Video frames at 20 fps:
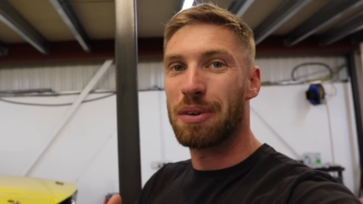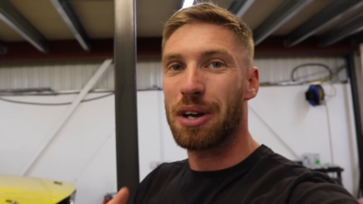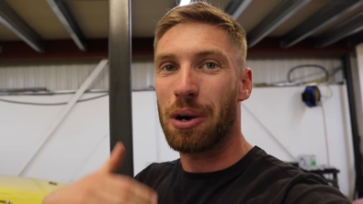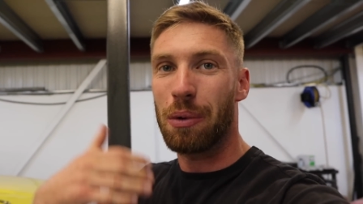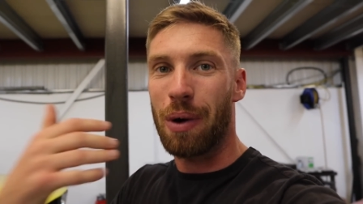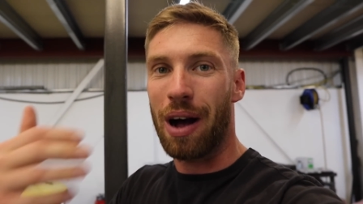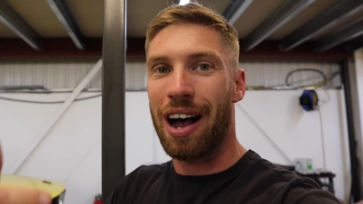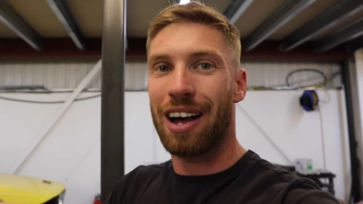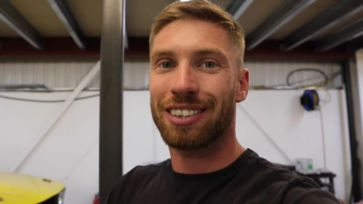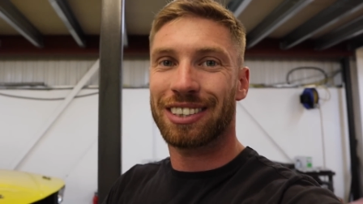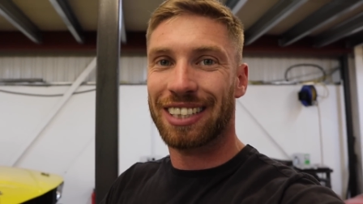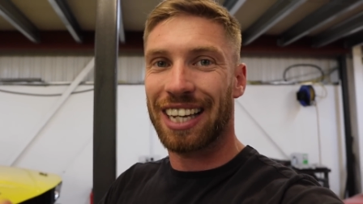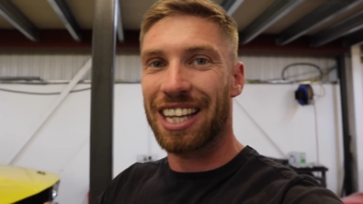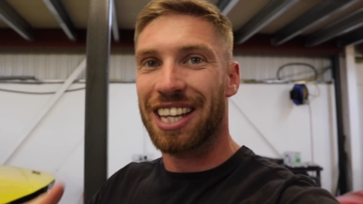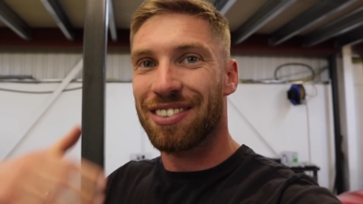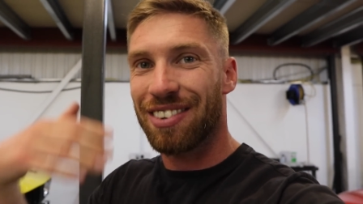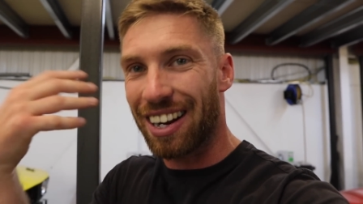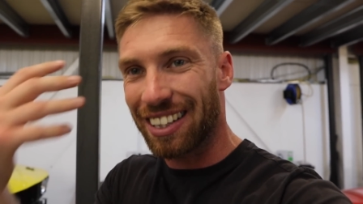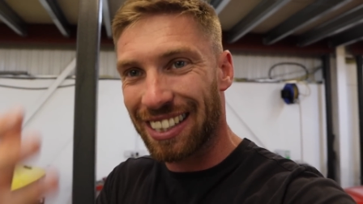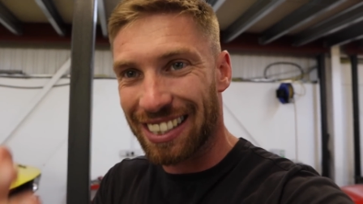me a while to get
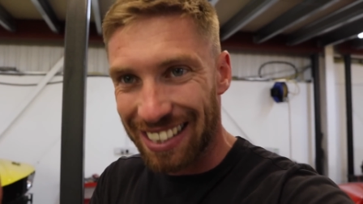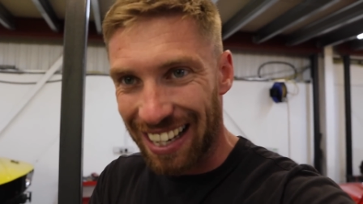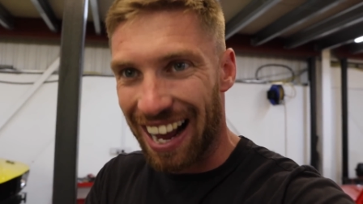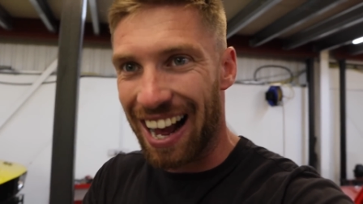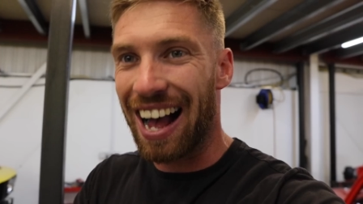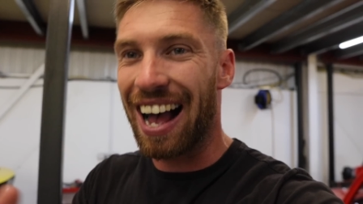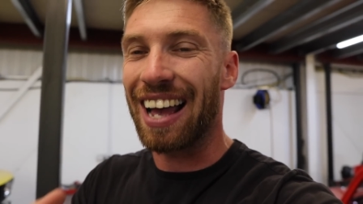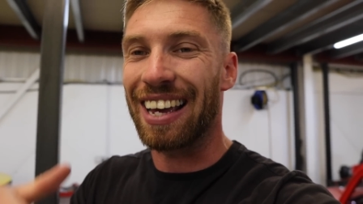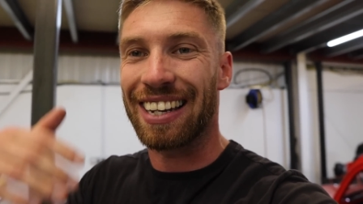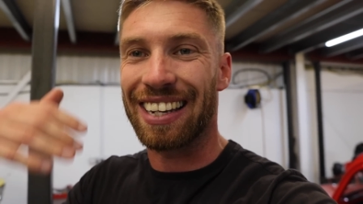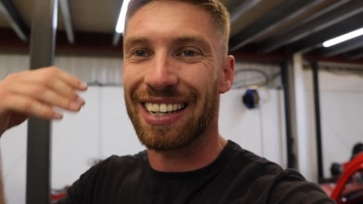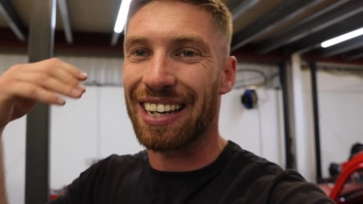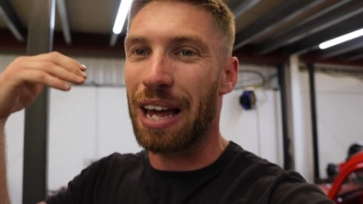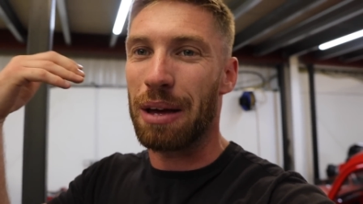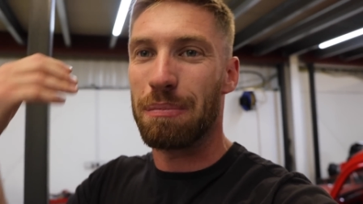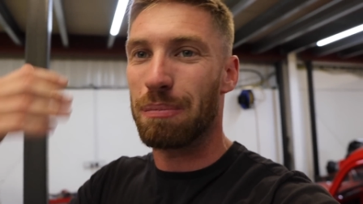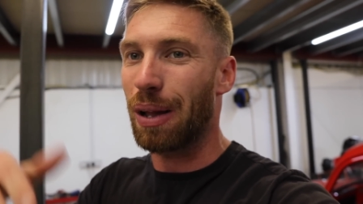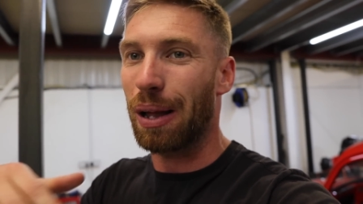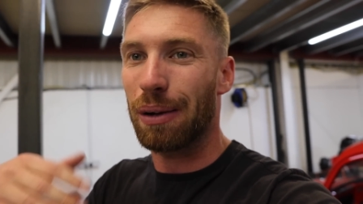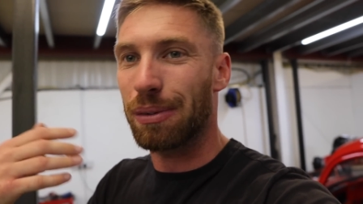the right design
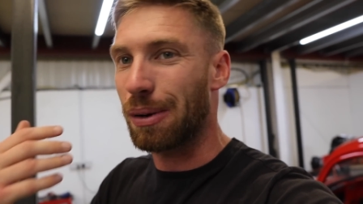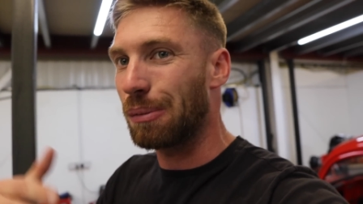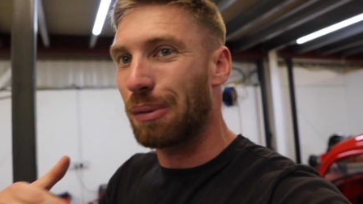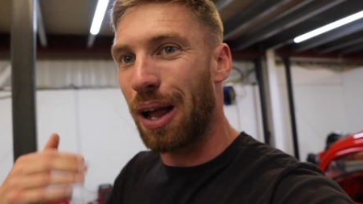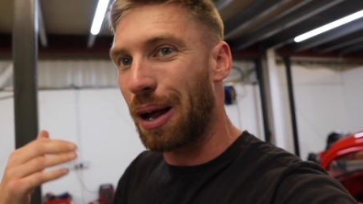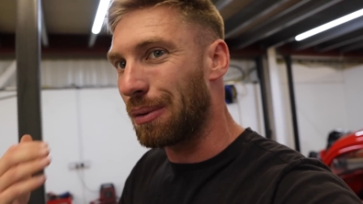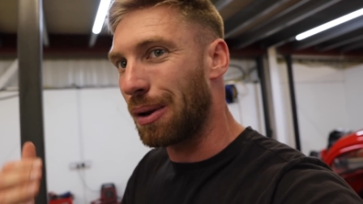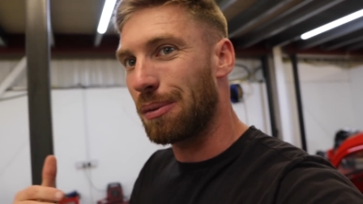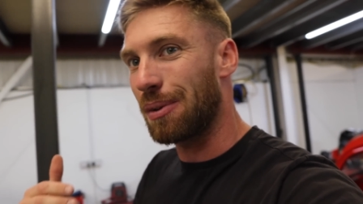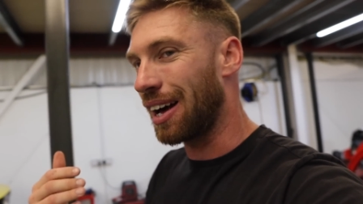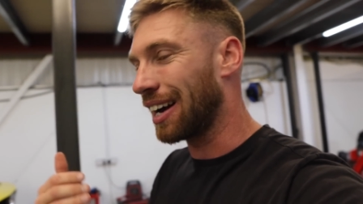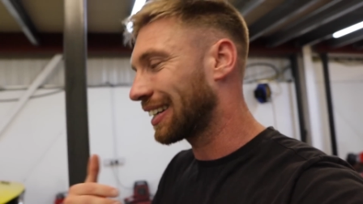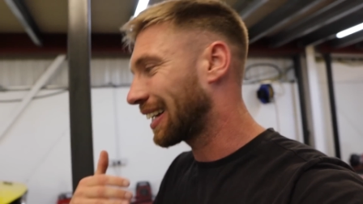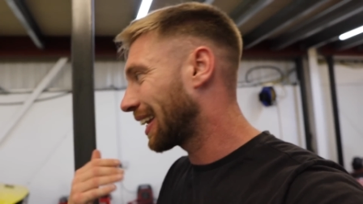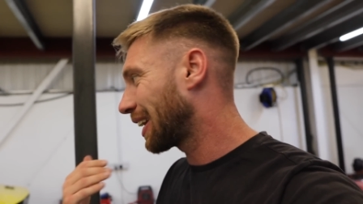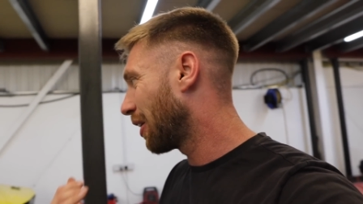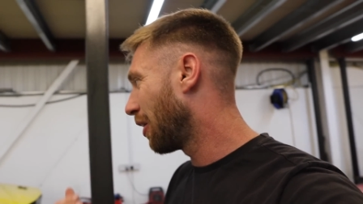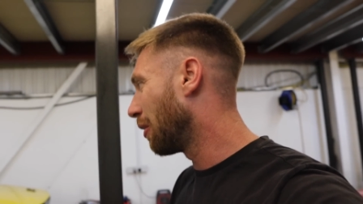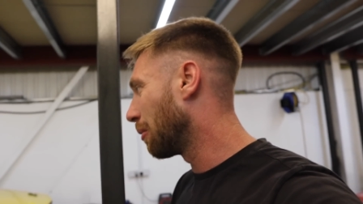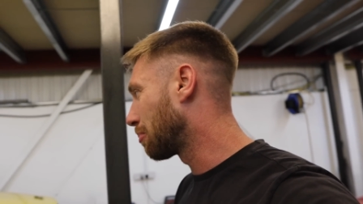and blah blah blah blah blah and
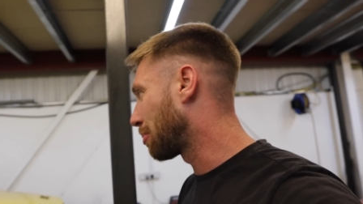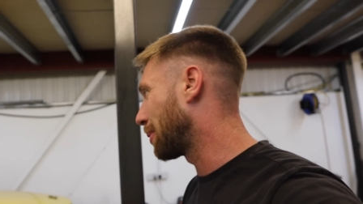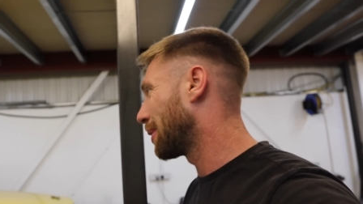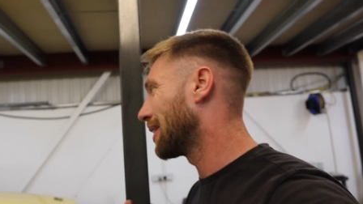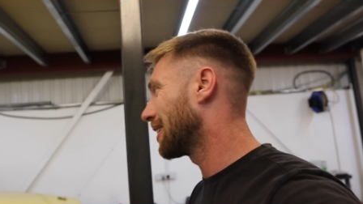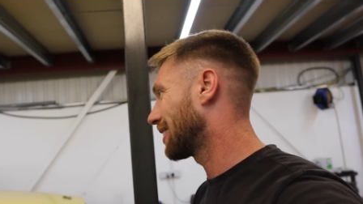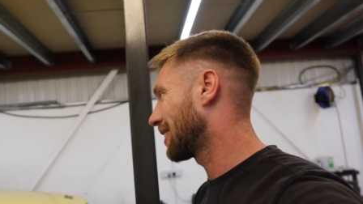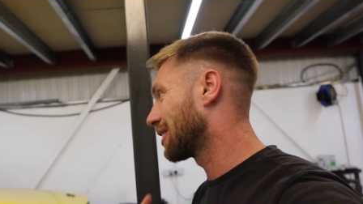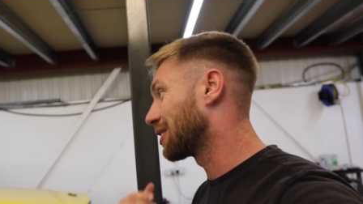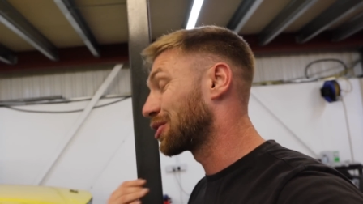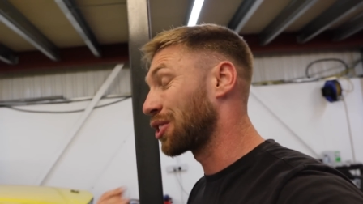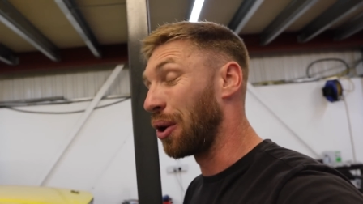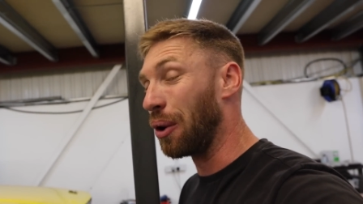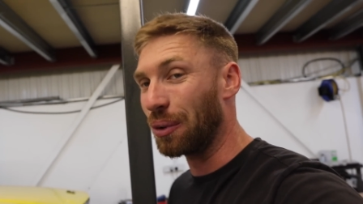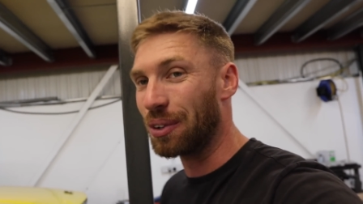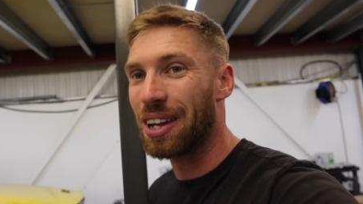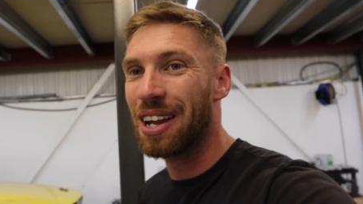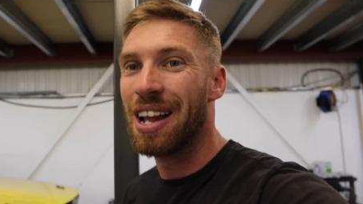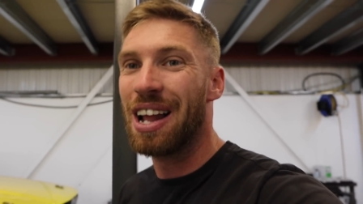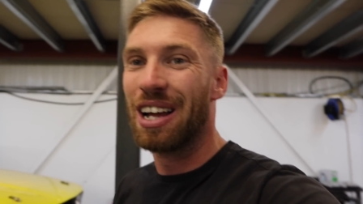get it all printed and
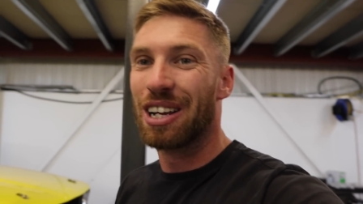done.